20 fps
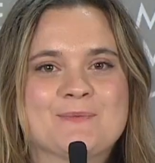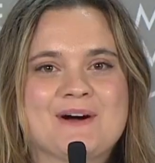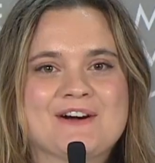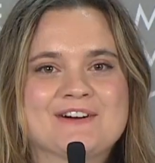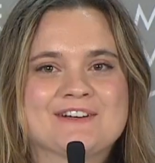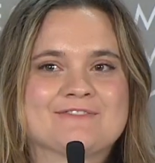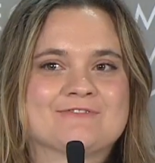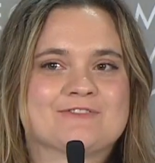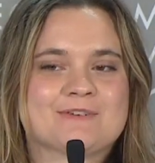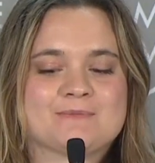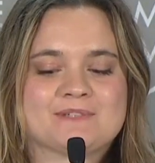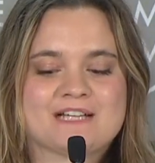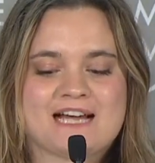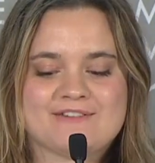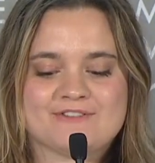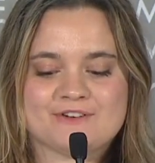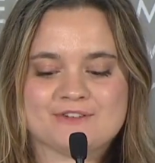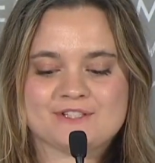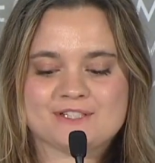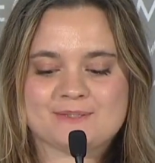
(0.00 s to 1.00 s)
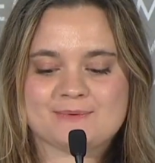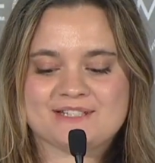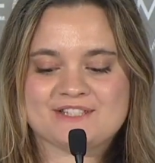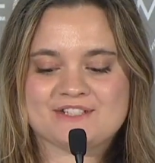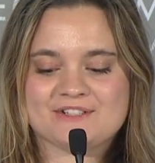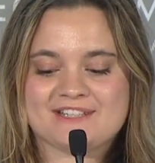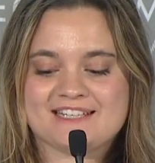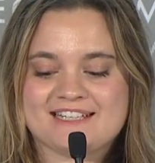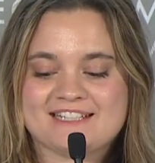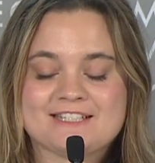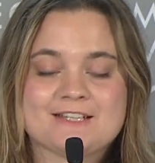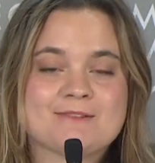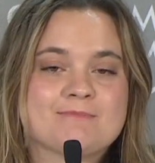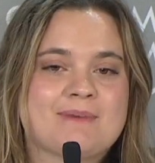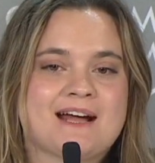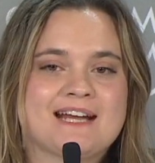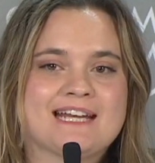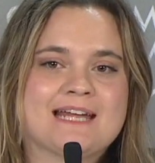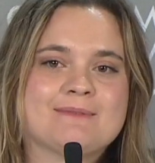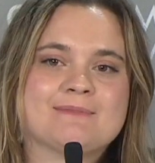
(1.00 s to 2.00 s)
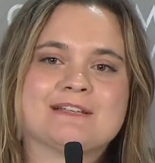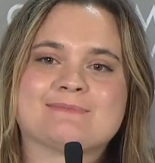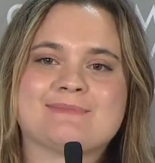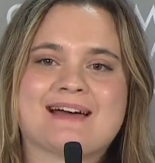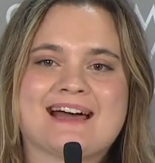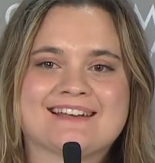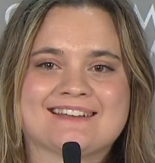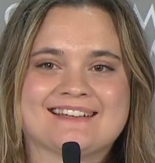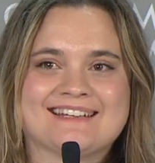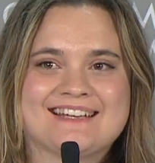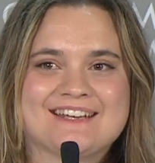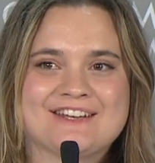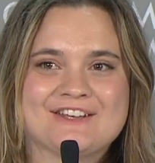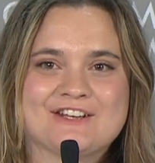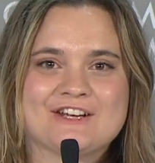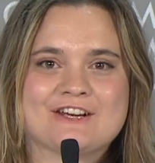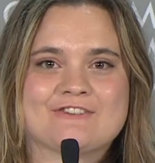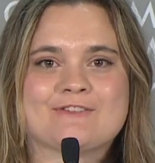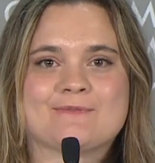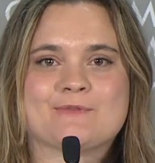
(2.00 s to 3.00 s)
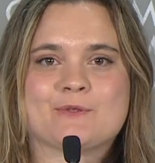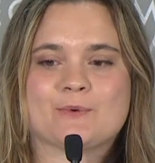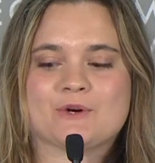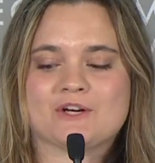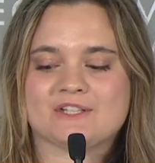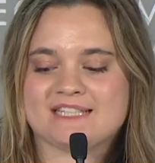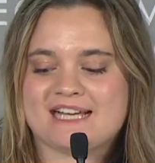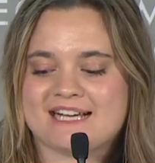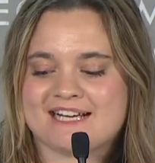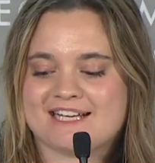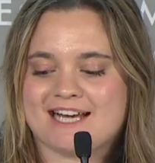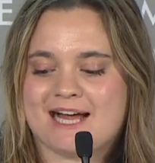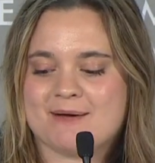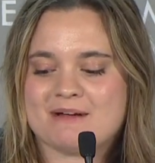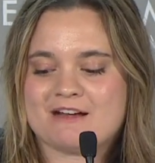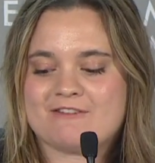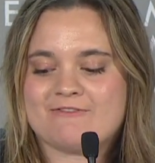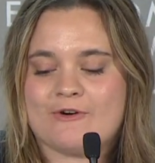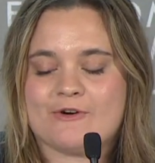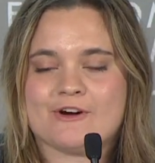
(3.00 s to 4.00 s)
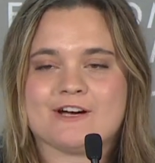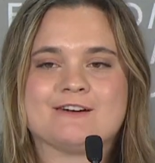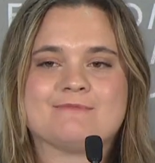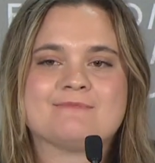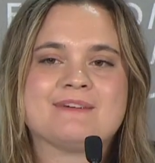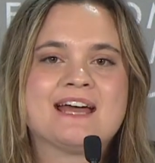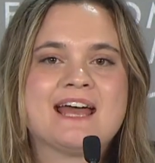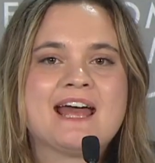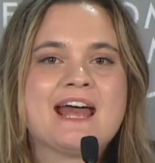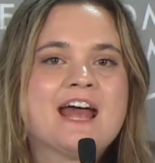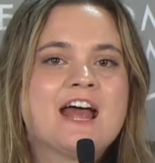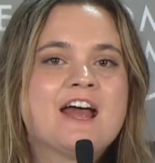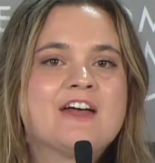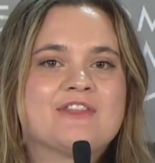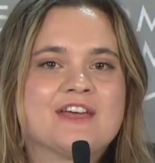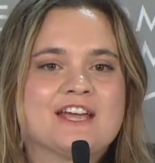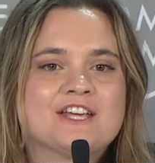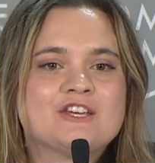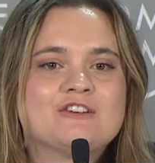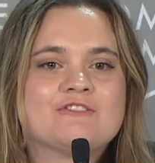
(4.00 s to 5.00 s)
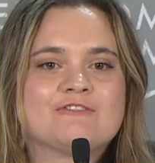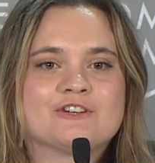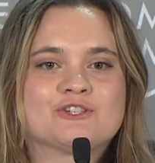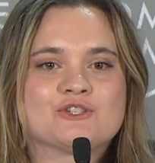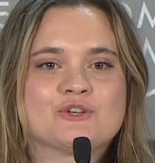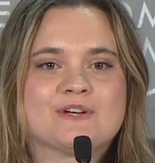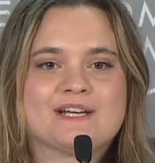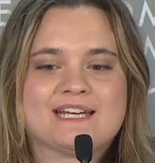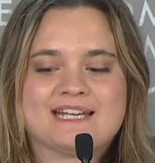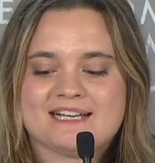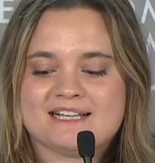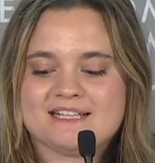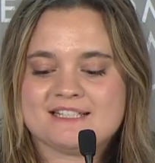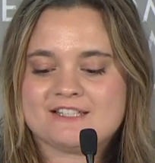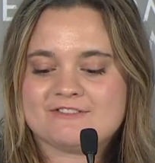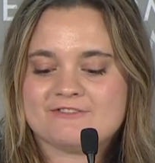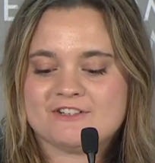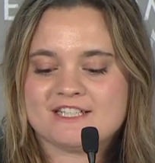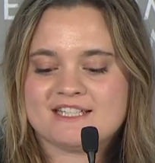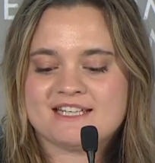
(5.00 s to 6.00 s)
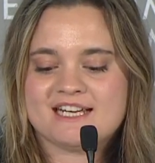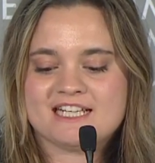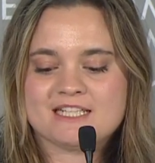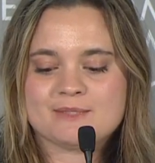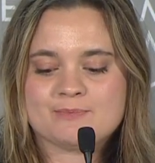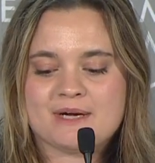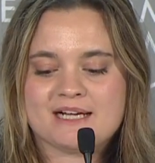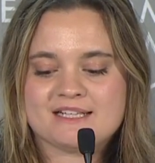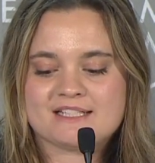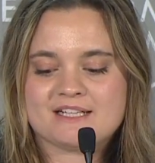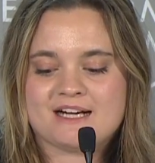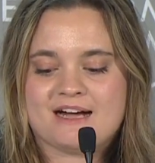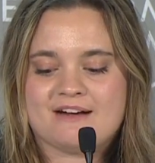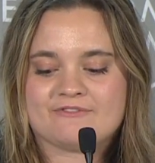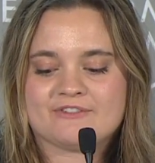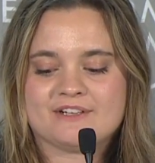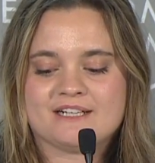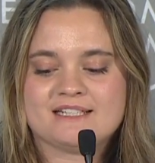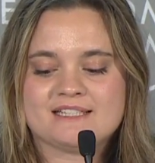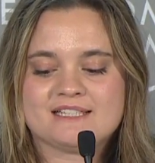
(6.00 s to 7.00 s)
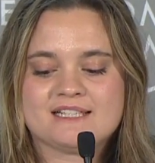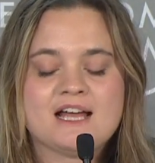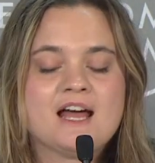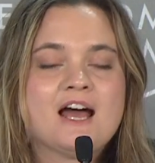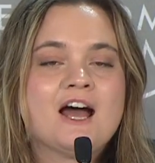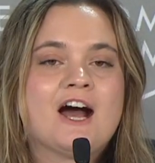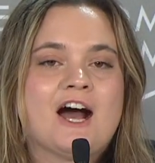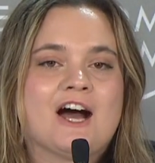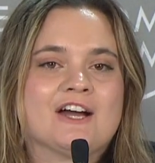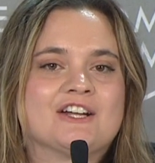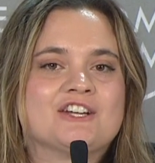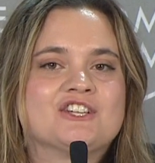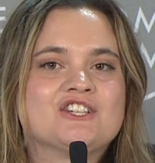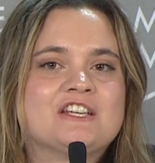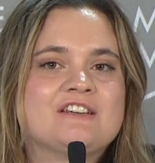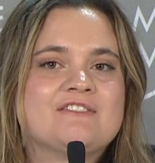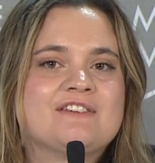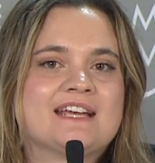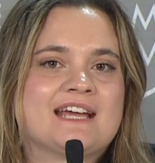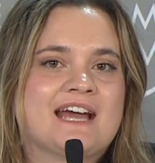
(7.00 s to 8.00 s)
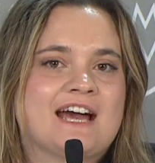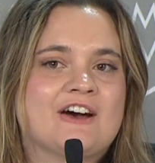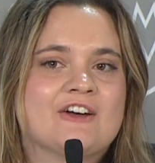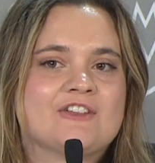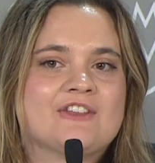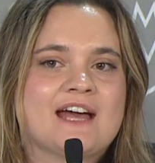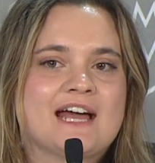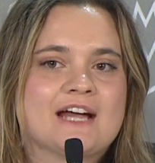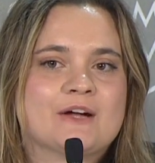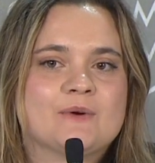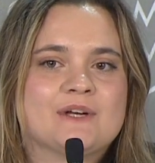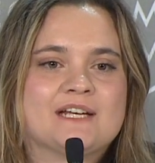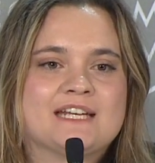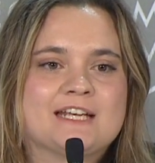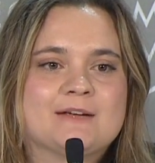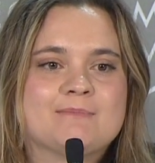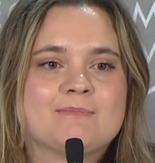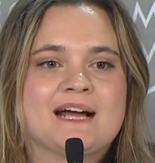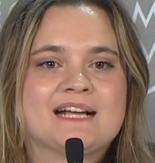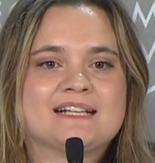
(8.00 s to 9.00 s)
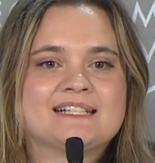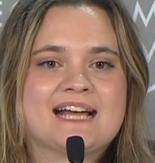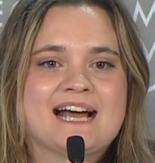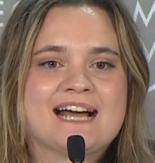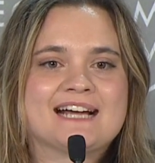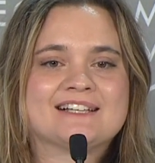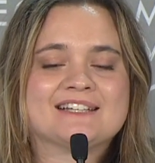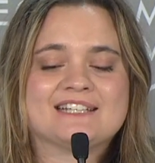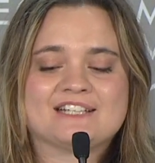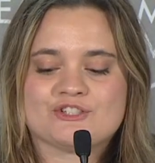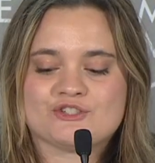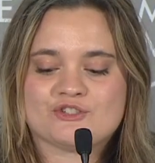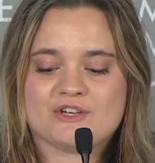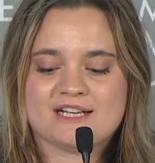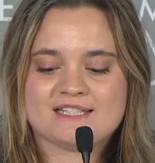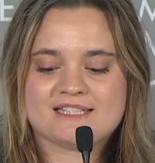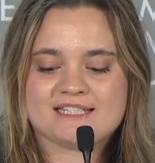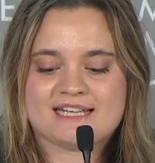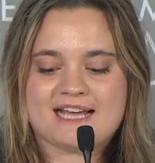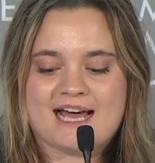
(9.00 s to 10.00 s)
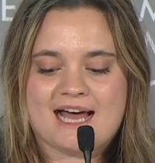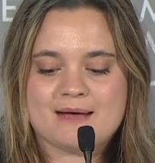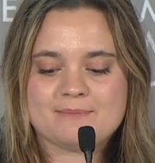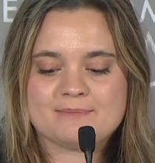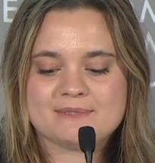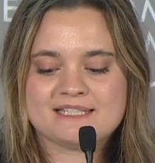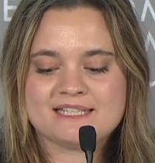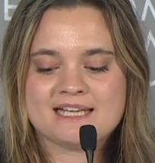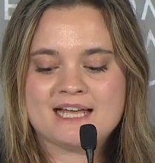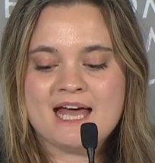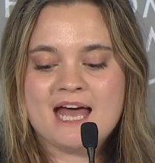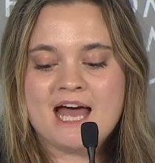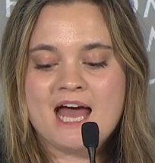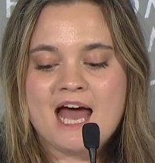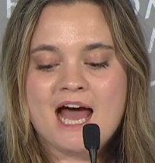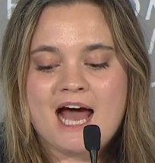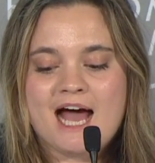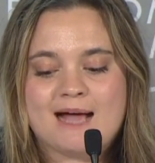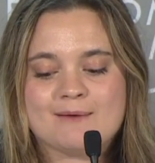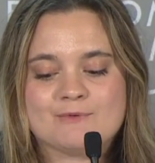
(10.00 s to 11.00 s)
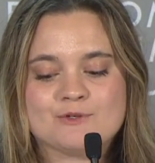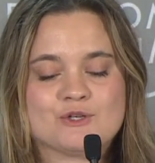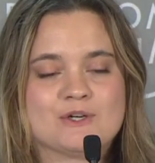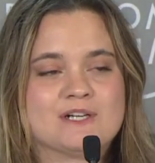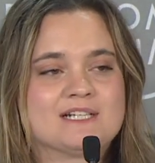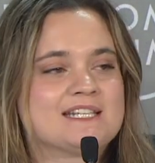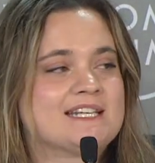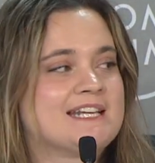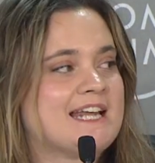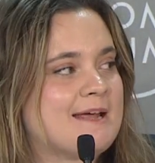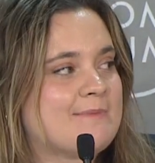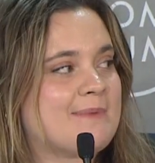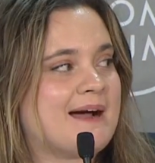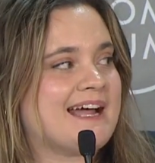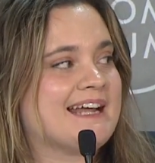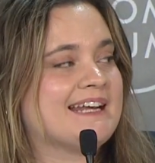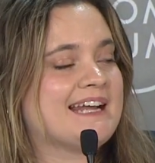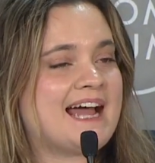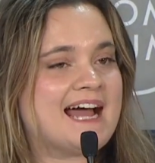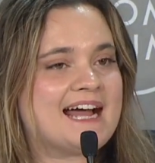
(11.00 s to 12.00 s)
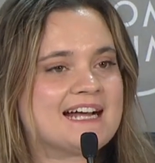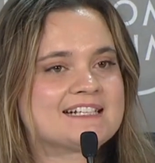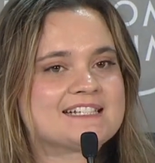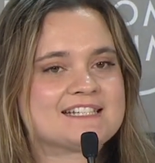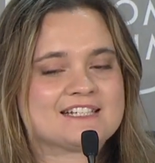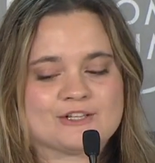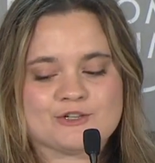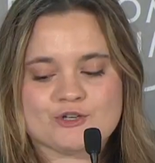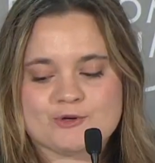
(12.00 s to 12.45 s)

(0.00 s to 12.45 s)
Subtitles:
welcome from Davos, Switzerland. My name is Madeleine Hillyer from the World Economic Forum. Thank you for joining us for today's press conference on achieving health equity by tackling trust gaps. I'm joined today by an excellent